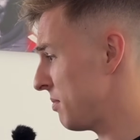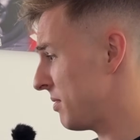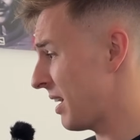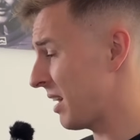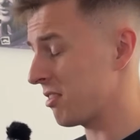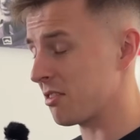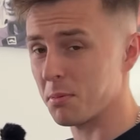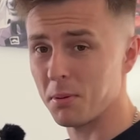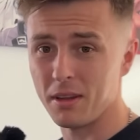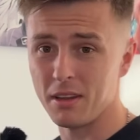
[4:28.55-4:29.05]

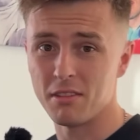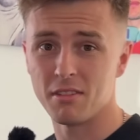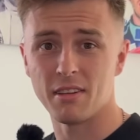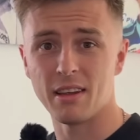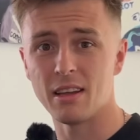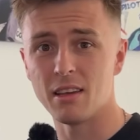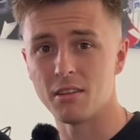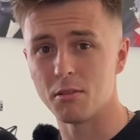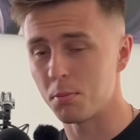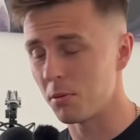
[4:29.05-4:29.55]
desk
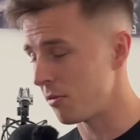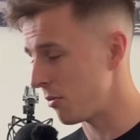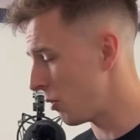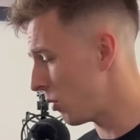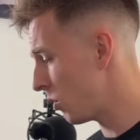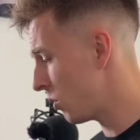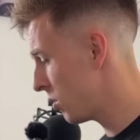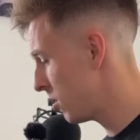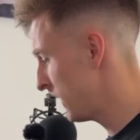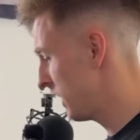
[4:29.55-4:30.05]
PC as
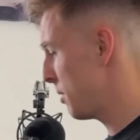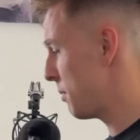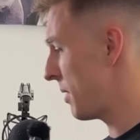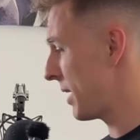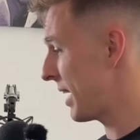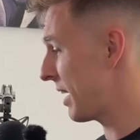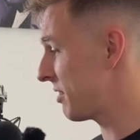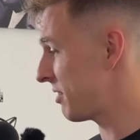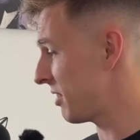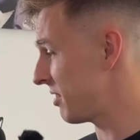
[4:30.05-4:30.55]
before. My
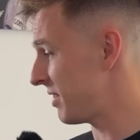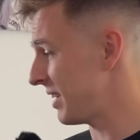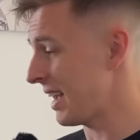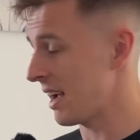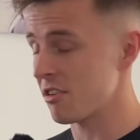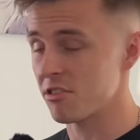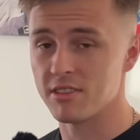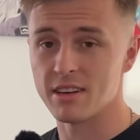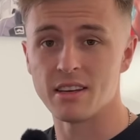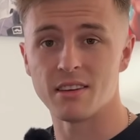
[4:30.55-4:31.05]
SSD
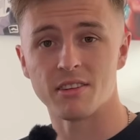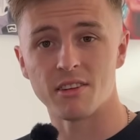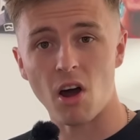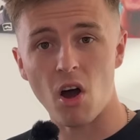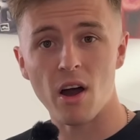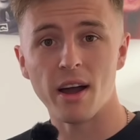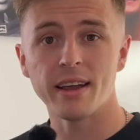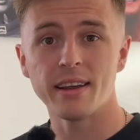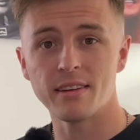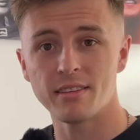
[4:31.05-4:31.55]
actually
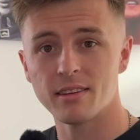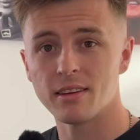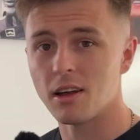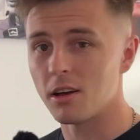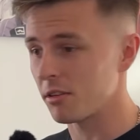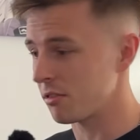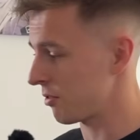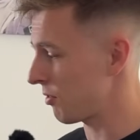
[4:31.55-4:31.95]
died last